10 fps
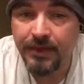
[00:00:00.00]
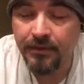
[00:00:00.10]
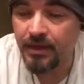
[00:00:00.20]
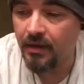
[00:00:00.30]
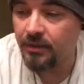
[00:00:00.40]
I
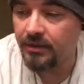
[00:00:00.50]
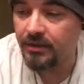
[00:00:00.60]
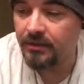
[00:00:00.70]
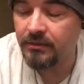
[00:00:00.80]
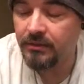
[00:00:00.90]
don't care what
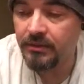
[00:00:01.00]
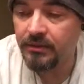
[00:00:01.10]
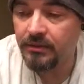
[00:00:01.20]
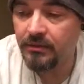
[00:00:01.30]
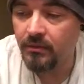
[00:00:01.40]
the,
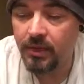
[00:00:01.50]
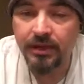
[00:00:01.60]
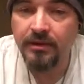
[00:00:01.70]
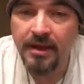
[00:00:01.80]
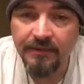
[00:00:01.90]

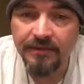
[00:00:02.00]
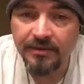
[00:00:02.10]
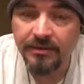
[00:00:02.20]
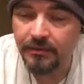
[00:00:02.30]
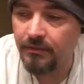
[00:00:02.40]
what you have to
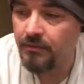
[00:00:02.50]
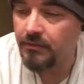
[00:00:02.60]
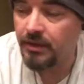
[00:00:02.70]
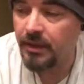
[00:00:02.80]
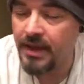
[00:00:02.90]
do,
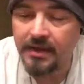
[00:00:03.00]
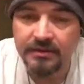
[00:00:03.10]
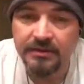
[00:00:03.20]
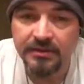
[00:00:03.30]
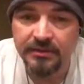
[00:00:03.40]
get out of
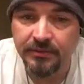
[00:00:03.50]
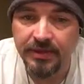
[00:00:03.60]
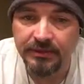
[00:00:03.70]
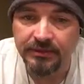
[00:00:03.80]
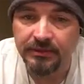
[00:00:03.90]
the
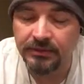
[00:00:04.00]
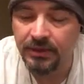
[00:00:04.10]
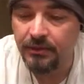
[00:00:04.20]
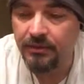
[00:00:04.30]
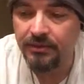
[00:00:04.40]
situation.
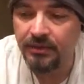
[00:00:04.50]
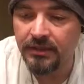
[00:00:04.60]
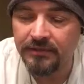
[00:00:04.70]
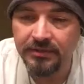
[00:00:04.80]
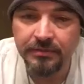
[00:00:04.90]
No one who
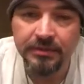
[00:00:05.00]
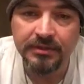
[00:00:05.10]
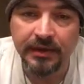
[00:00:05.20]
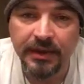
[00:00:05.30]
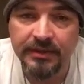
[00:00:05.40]
loves you puts
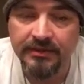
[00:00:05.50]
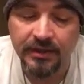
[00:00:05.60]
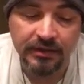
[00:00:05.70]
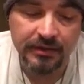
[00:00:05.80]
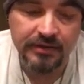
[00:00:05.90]
their hands
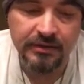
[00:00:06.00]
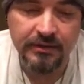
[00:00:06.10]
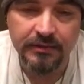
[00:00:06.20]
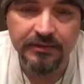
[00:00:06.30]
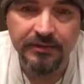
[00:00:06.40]
on you. That's all
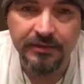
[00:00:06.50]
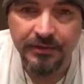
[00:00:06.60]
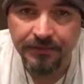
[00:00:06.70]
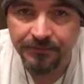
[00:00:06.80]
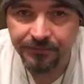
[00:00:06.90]
there is to it.
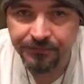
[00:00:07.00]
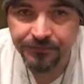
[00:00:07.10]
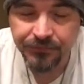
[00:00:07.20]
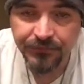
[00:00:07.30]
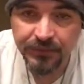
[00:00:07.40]

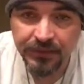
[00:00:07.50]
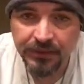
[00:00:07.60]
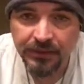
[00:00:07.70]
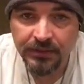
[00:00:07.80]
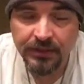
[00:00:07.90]

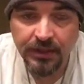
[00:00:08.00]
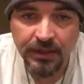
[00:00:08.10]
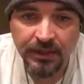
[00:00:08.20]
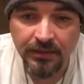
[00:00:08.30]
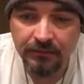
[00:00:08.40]

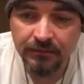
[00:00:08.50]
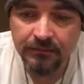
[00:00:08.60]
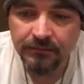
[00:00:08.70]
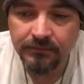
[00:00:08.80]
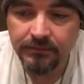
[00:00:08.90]
Um,
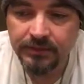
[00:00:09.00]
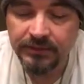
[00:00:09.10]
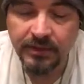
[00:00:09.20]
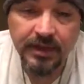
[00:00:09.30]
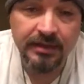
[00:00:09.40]

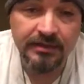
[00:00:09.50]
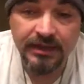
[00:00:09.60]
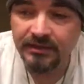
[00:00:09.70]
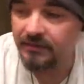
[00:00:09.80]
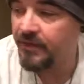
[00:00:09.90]
that's all I got to say
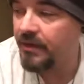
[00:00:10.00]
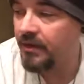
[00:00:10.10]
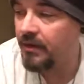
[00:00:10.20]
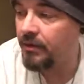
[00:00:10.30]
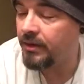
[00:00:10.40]
on this
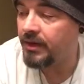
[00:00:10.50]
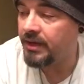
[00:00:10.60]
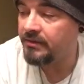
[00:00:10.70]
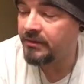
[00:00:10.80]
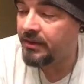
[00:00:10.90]
video. I want you
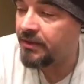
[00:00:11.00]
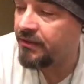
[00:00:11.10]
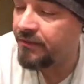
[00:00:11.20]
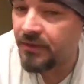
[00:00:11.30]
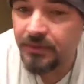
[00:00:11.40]
guys to
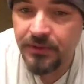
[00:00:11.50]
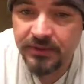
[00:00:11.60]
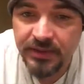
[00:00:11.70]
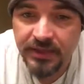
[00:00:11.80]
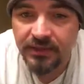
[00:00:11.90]
know for the
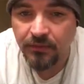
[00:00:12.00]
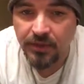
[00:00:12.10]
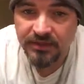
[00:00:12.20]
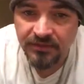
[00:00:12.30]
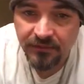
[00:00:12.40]
person out there
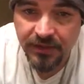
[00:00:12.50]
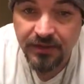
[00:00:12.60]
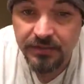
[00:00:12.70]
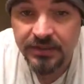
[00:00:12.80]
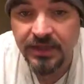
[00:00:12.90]
watching the
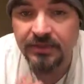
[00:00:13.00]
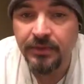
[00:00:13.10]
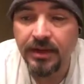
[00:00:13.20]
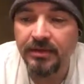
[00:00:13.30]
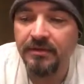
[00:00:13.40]
video, besides the
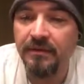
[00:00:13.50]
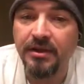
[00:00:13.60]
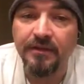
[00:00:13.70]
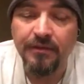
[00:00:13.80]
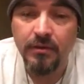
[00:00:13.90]
one I did the
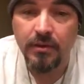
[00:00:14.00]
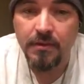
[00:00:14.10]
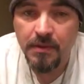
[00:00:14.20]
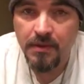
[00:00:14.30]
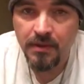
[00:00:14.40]
video
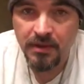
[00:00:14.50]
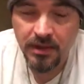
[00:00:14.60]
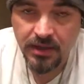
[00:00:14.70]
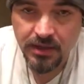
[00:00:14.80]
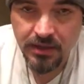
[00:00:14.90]
for,
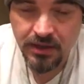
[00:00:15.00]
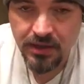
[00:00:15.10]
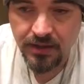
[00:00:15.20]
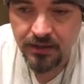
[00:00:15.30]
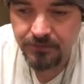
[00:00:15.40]

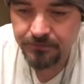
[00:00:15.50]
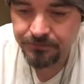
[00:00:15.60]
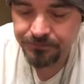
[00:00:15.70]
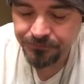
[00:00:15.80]
um,